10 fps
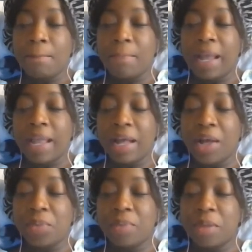
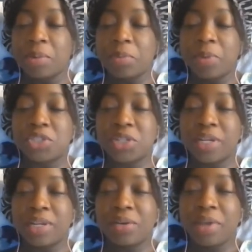blood pressure,
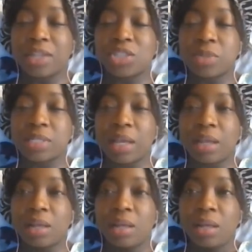and her reaction was
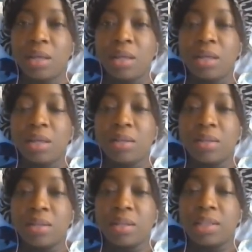like,
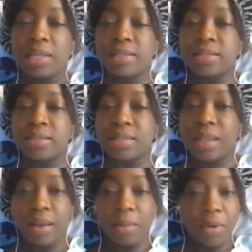this
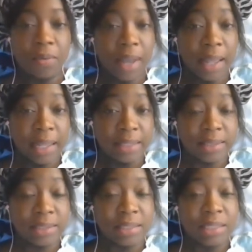cannot be right.
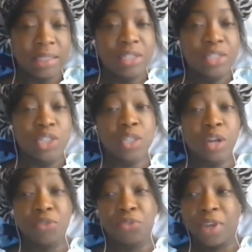She
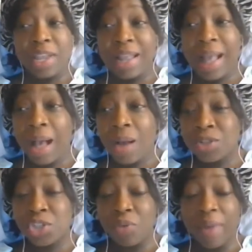started freaking
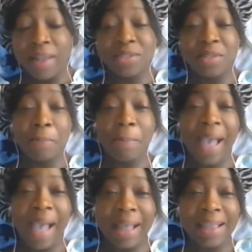out. She ran to the
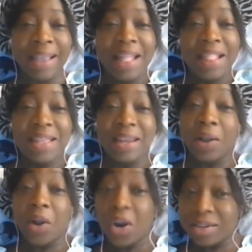back. Then
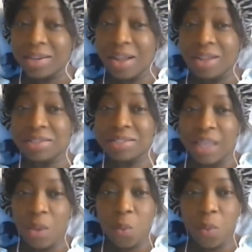I heard the doctor
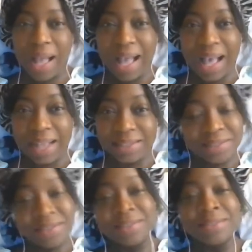say,
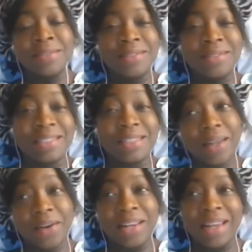what?
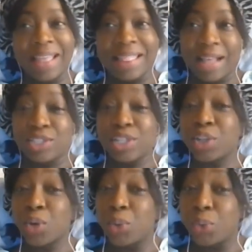Literally like that. She's
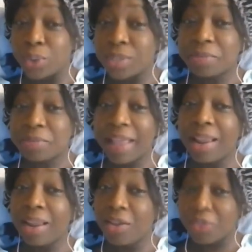a hoot, but I
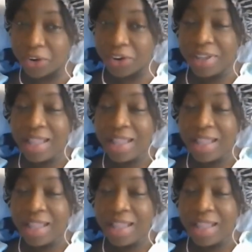love her.